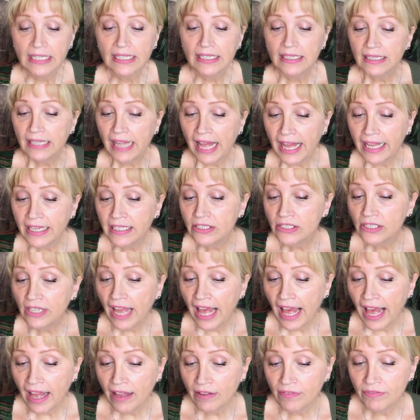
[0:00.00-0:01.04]
Glad to
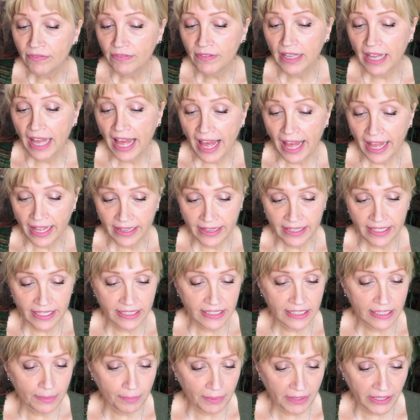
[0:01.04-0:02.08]
have had the
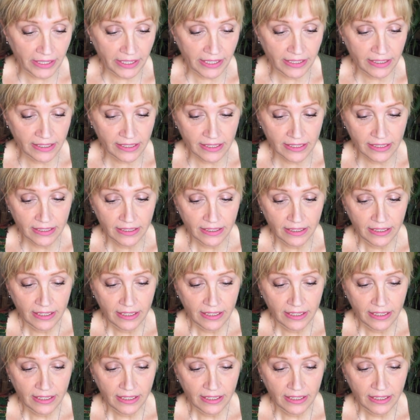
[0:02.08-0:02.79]
experience.